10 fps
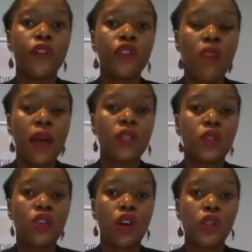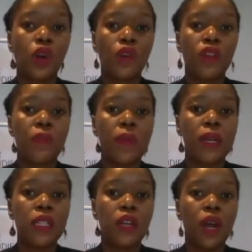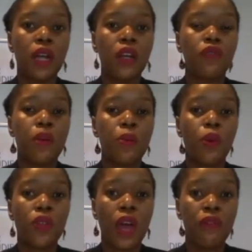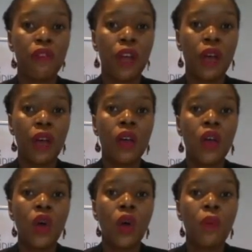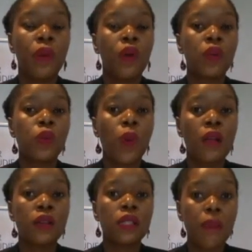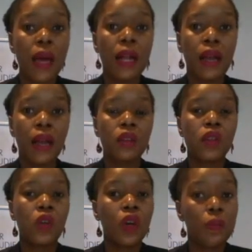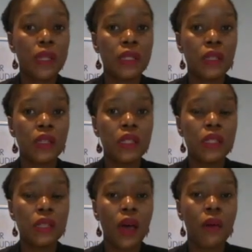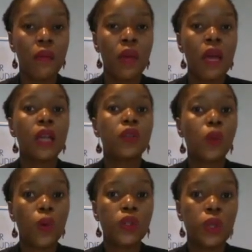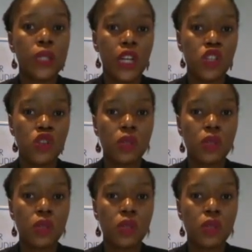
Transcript: trying to cross over the Mediterranean from North Africa. Because while smuggling is good business to some, it's also dangerous